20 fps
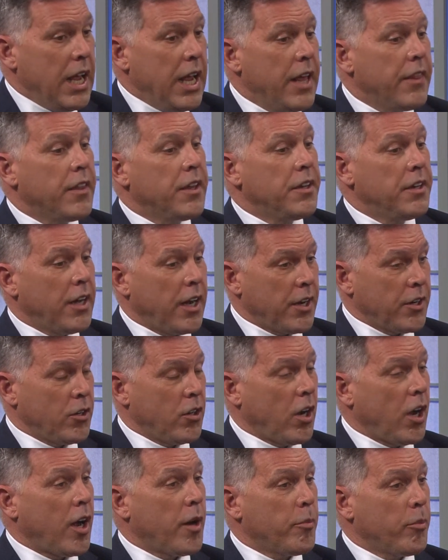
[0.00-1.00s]
And the doctor
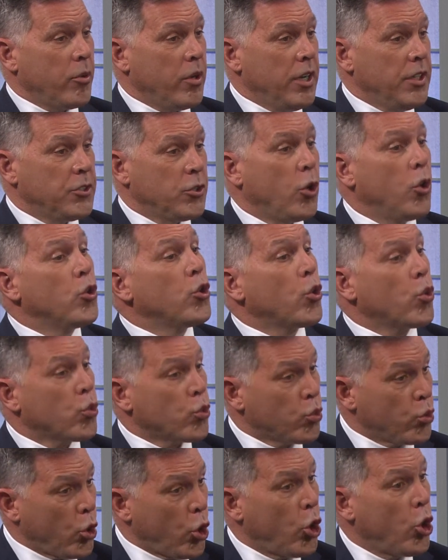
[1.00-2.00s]
operates on the
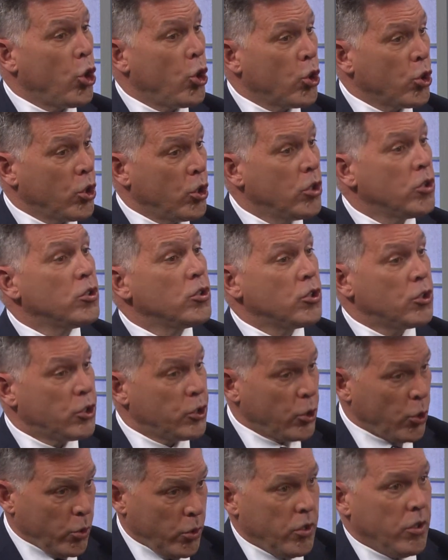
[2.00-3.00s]
wrong
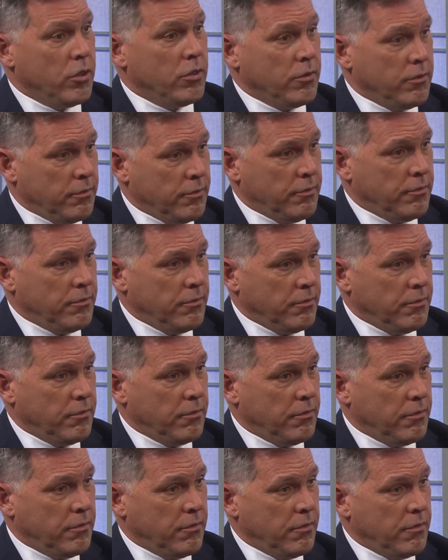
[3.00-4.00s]
shoulder.
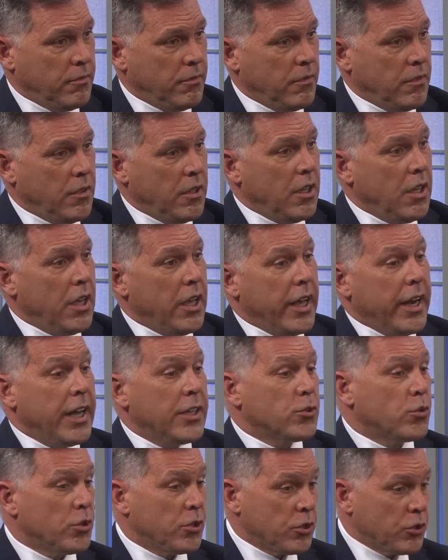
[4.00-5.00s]
And
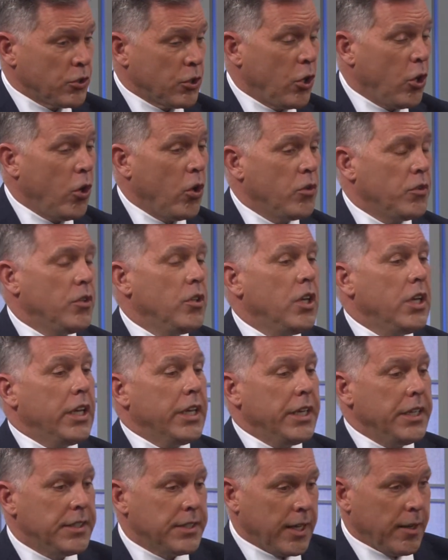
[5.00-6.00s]
as a result,
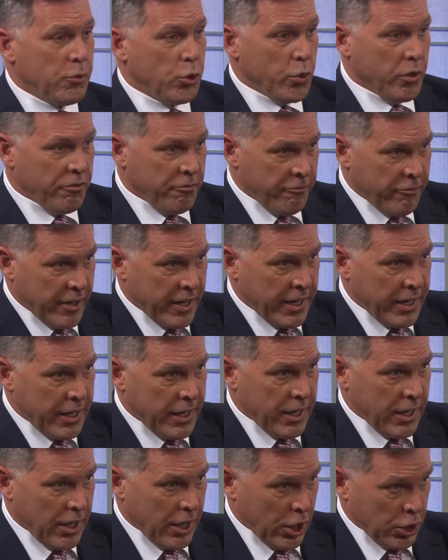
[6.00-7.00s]
anytime you
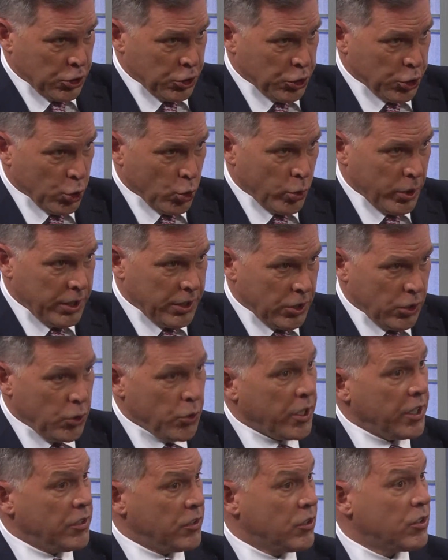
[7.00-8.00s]
evade a joint, you
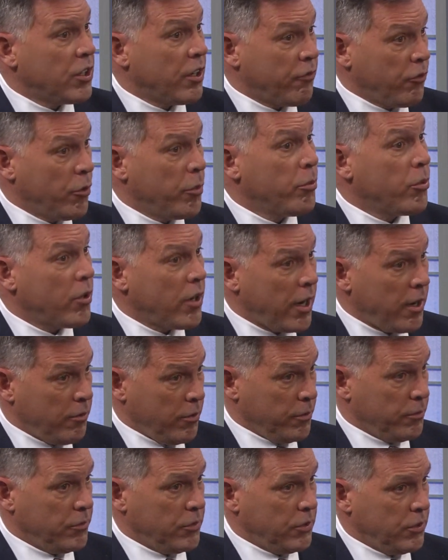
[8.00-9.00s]
can suffer
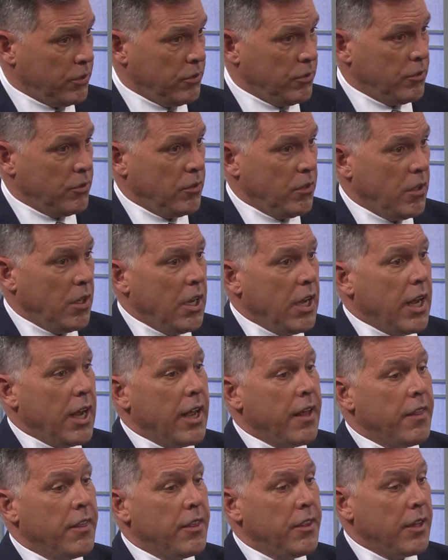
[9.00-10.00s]
problems.
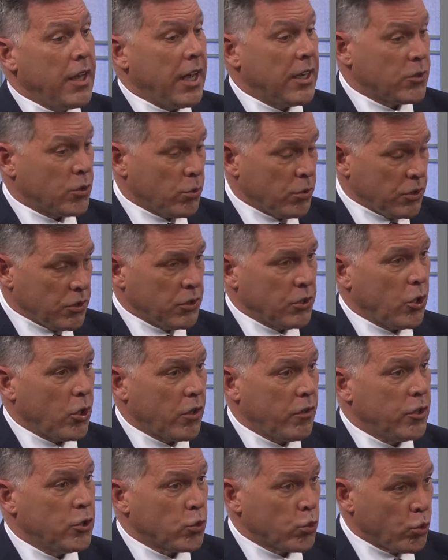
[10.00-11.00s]
And as a result
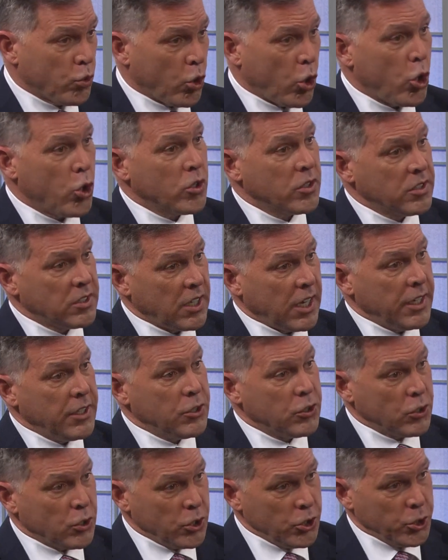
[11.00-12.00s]
of this wrong site
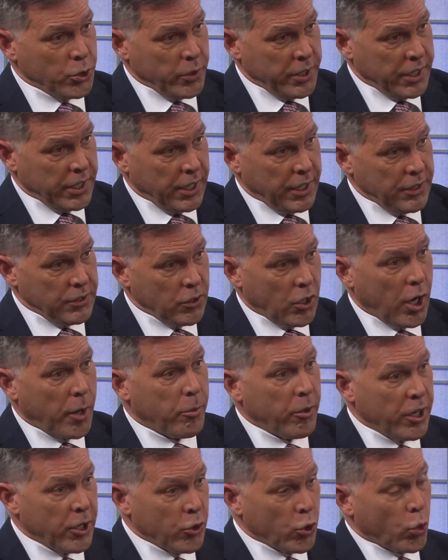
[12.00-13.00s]
surgery case,
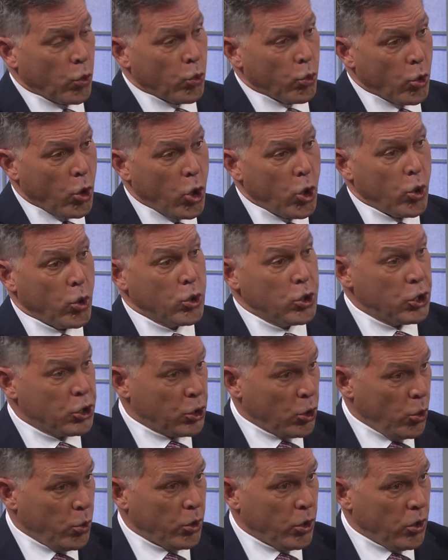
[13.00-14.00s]
operating on the wrong
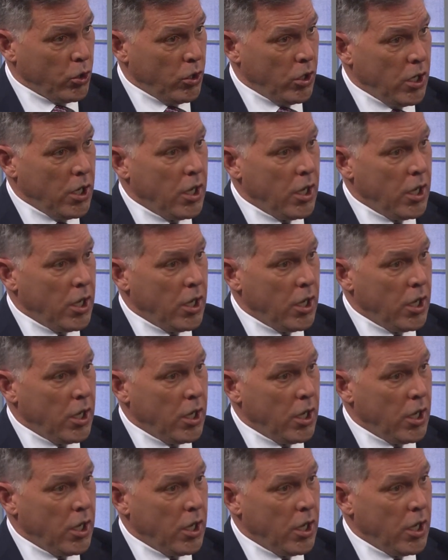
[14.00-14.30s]
shoulder,